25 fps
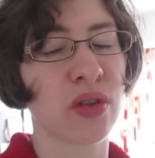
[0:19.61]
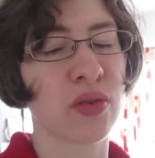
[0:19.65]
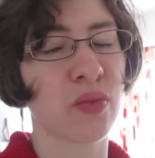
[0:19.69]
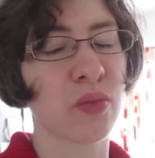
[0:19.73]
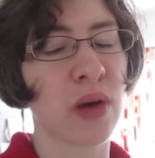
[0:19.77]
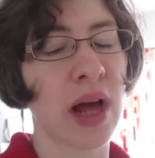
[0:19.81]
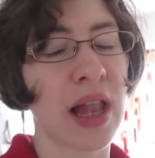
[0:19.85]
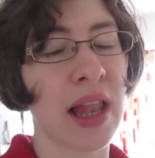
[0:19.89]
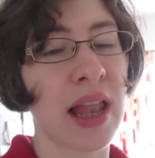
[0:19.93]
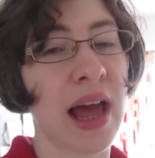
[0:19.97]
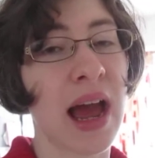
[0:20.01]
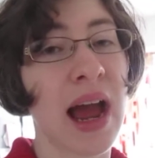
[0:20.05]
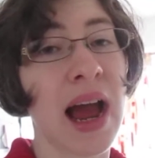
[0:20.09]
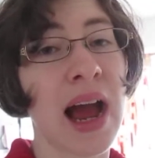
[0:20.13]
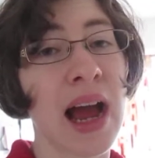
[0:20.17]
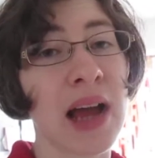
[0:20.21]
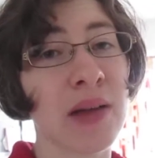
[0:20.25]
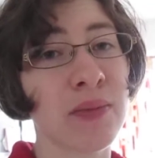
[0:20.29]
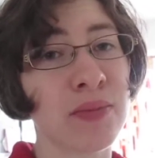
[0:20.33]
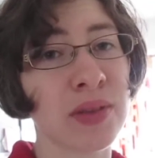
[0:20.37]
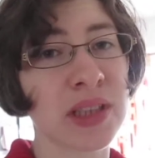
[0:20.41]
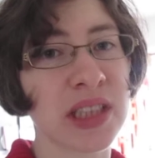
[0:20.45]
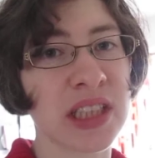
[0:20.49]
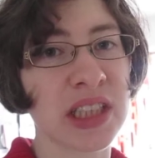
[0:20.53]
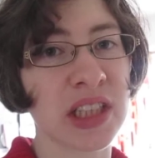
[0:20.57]
Well
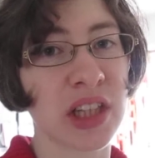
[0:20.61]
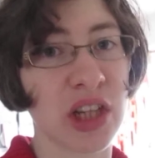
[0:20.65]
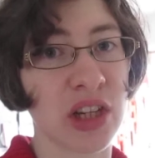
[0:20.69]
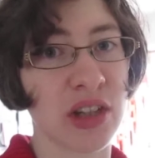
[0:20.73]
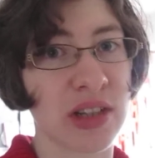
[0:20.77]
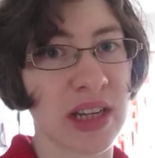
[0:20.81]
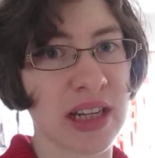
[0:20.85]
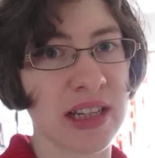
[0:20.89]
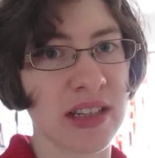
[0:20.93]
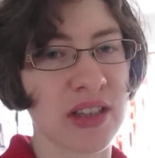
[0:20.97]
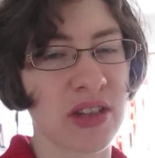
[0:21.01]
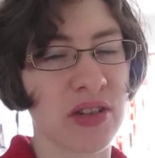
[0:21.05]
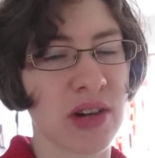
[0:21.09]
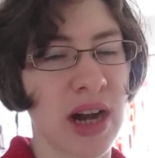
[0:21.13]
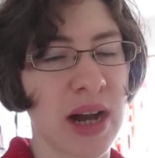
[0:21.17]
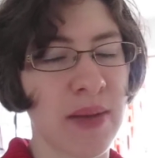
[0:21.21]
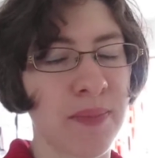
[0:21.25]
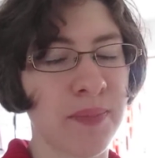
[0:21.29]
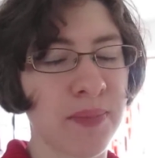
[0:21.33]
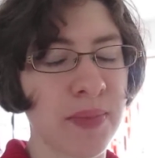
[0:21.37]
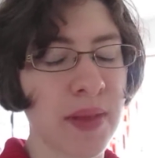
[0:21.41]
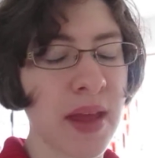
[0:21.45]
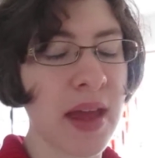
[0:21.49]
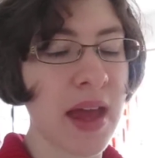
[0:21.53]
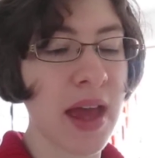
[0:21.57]
I'm pretty new to
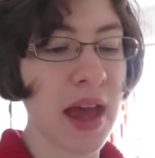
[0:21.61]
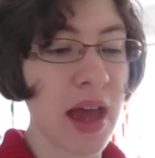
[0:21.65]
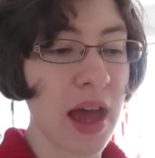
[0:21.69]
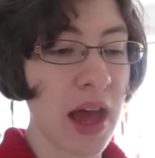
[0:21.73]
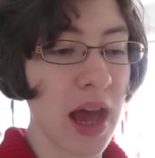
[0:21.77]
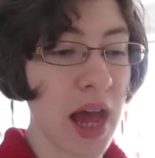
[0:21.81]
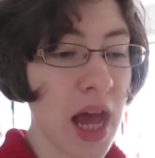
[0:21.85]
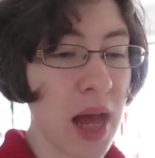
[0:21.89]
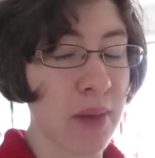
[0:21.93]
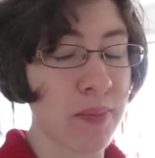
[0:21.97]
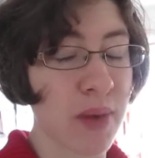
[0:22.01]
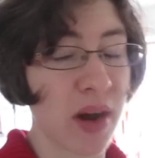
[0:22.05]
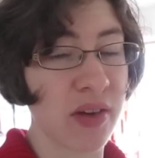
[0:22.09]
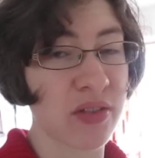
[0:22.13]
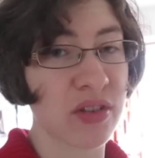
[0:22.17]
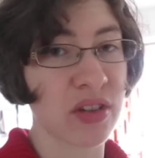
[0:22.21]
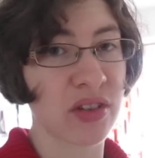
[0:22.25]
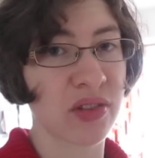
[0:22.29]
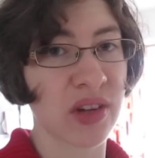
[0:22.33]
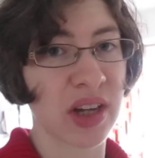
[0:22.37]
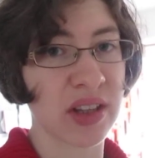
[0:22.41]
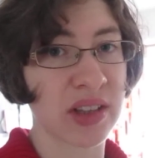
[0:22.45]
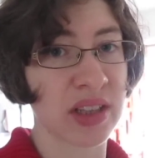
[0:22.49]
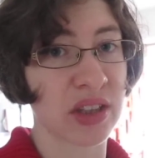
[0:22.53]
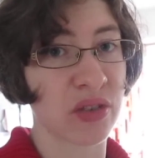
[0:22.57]
Instagram um, but I've
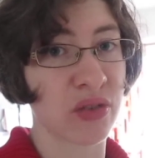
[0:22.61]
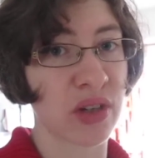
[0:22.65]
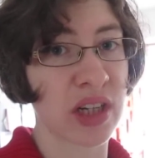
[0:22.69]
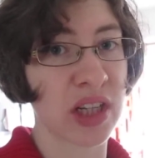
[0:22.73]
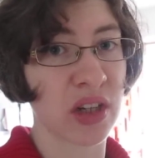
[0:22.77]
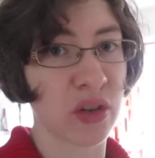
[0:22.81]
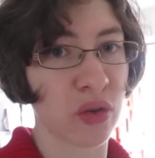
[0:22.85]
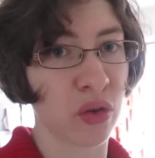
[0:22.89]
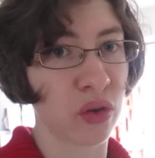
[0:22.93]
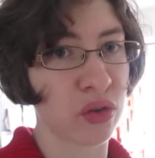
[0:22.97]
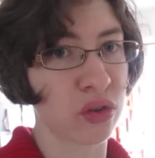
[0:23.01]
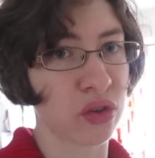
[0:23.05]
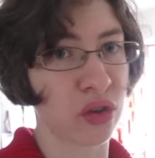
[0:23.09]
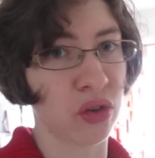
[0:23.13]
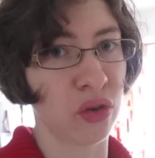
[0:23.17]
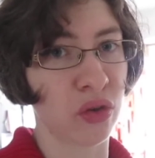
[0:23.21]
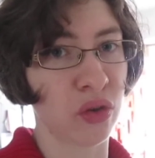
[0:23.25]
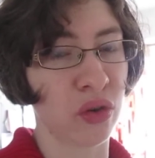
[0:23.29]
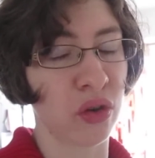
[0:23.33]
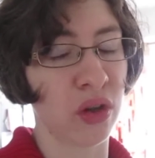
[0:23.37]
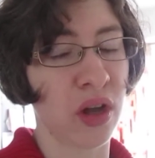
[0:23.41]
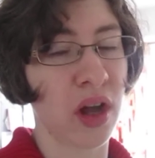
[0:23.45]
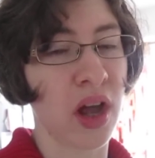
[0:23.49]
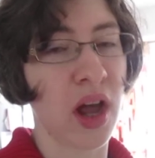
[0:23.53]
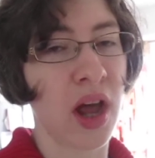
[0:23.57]
just found this really cool
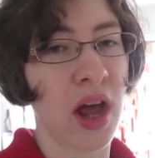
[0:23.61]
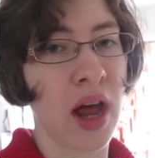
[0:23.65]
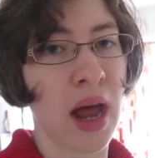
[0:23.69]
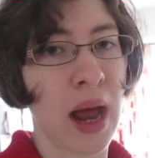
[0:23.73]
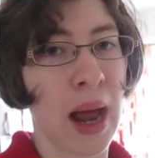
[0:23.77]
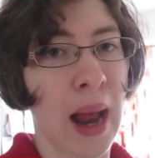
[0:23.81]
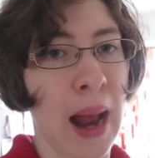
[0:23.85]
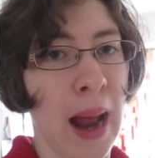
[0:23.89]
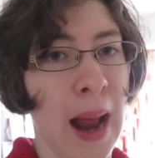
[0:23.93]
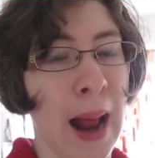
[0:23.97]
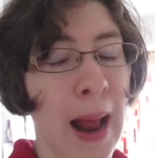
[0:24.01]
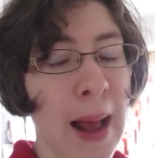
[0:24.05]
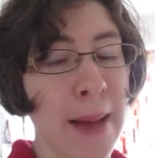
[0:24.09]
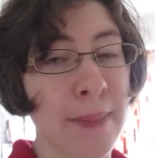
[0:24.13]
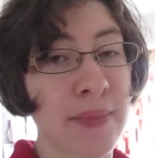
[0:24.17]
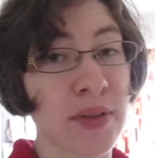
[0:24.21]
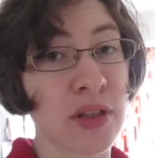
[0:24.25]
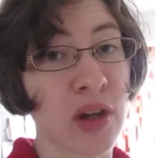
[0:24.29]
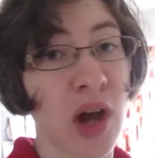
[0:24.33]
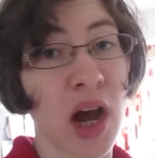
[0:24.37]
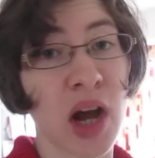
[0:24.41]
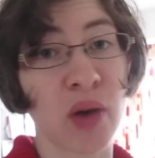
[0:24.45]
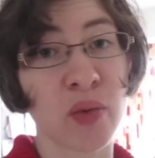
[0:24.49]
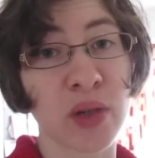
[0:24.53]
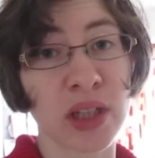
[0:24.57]
tool and
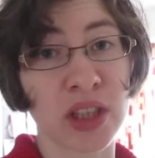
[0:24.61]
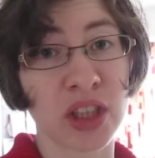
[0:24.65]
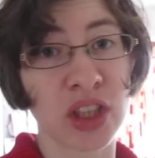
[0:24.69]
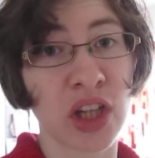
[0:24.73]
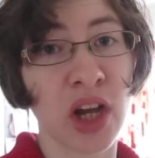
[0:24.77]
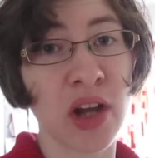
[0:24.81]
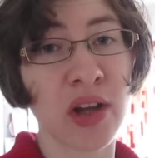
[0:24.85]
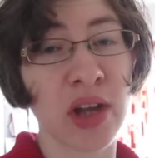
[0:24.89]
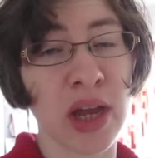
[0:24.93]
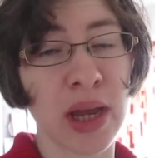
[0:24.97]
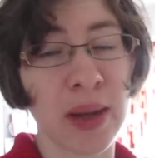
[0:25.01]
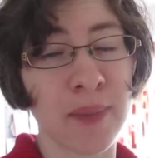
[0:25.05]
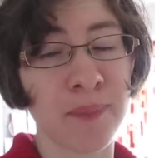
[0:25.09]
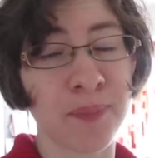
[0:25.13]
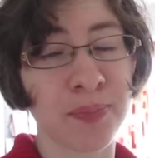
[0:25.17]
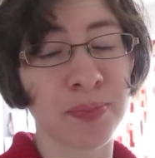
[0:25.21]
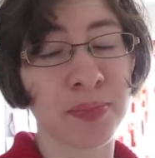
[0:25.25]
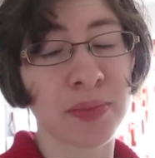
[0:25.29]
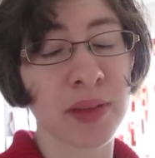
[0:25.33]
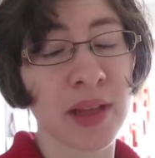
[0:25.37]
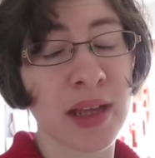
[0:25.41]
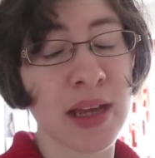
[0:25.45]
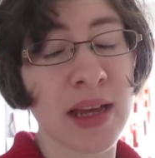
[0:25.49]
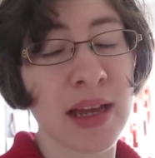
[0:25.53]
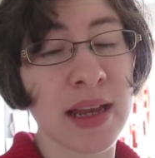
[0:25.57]
so I will show you.
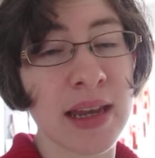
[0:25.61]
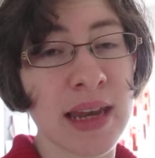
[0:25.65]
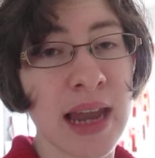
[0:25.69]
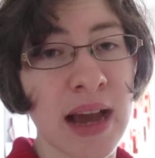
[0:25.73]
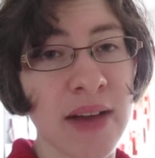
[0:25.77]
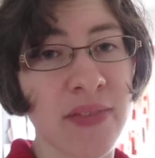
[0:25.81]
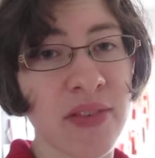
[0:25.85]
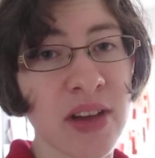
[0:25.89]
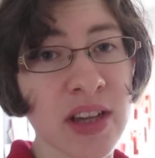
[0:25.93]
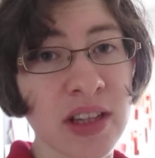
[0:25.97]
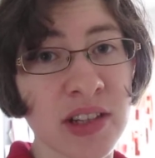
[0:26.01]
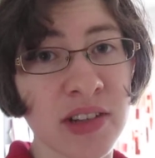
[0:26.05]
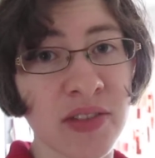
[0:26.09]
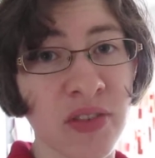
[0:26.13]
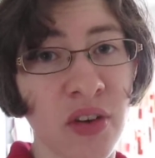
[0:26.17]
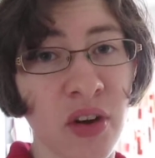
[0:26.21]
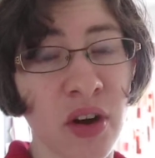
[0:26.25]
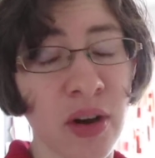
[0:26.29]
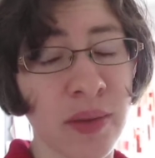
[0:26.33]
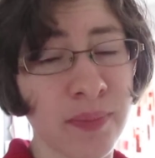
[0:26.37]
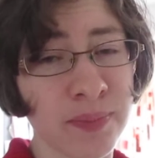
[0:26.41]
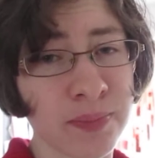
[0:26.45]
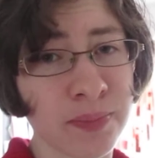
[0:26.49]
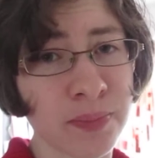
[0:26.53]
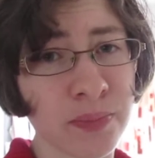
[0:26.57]
Now first of
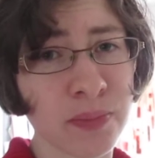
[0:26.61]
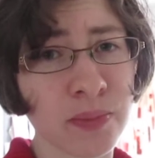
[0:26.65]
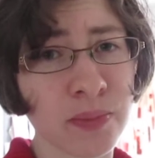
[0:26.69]
all